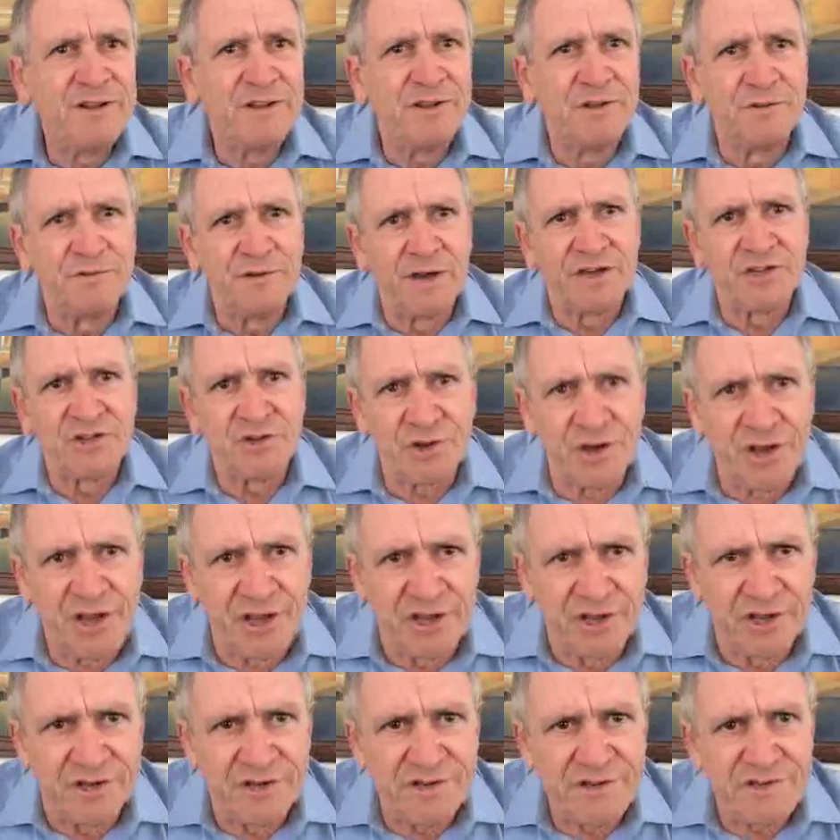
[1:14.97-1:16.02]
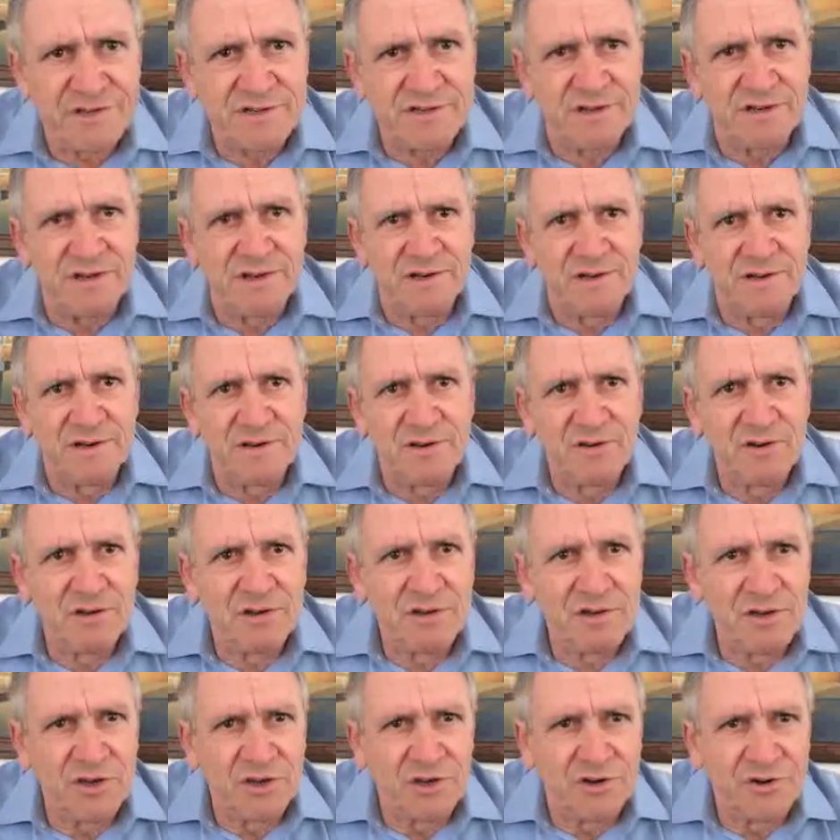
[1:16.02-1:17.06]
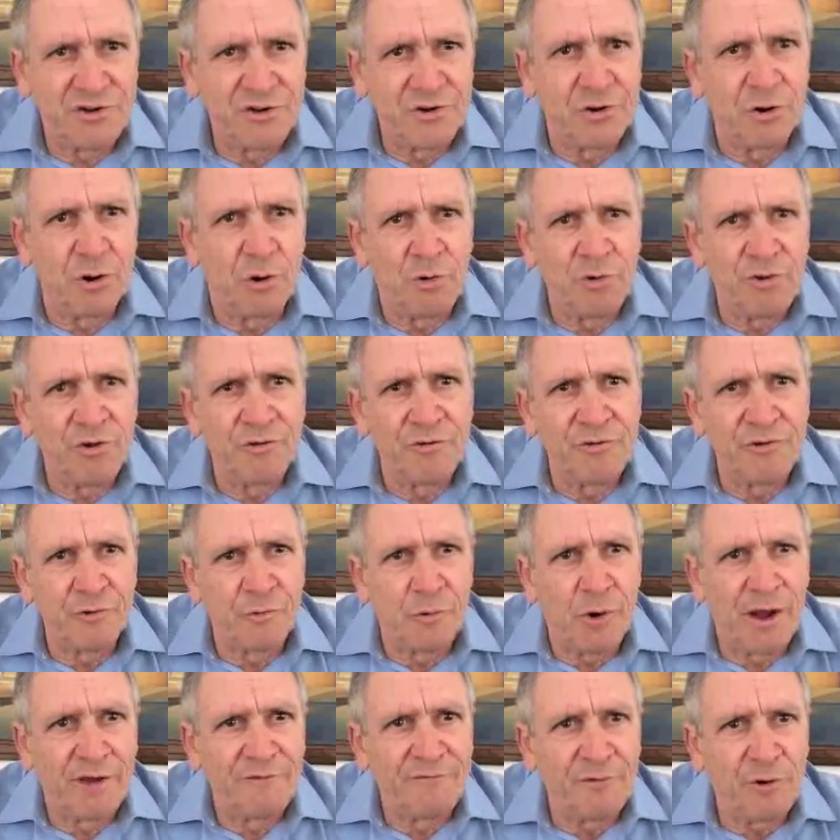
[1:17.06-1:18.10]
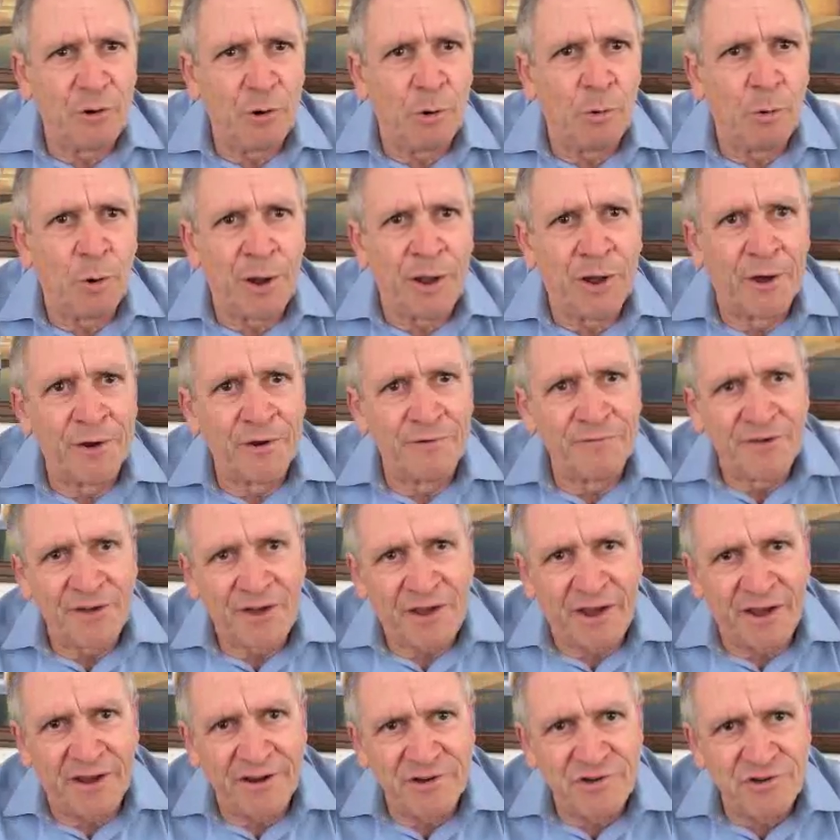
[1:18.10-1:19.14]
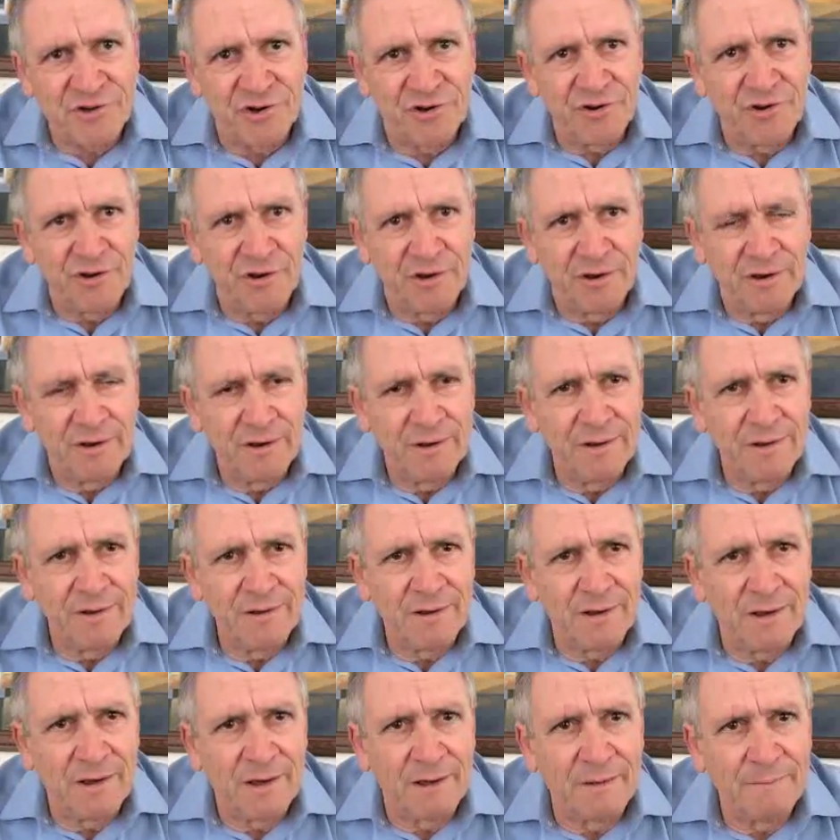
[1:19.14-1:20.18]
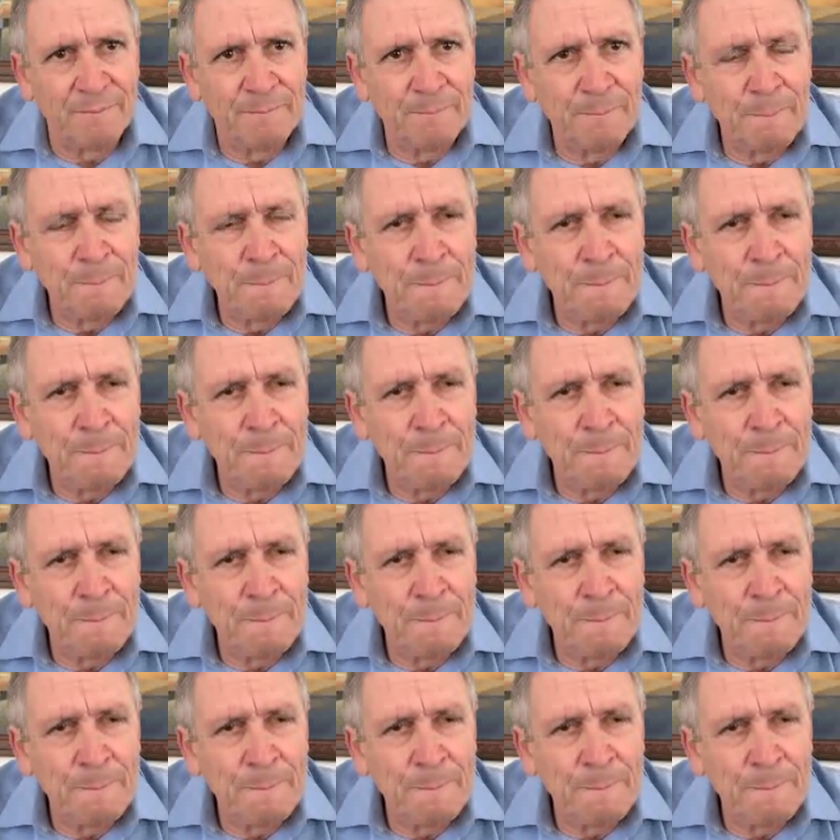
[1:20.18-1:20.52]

you got your kids, and you and your wife go away on a vacation, and